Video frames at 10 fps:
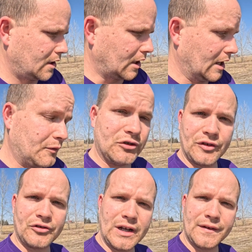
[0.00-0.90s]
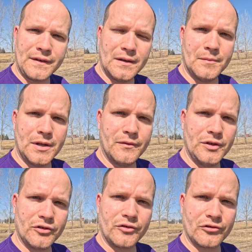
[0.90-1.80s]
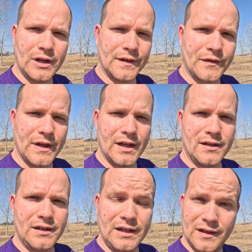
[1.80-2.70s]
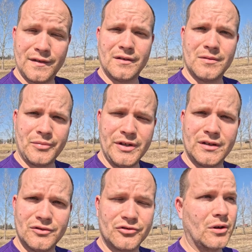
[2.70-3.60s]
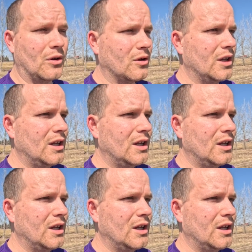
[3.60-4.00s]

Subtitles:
and if we just trust him, we just trust that he is in complete control,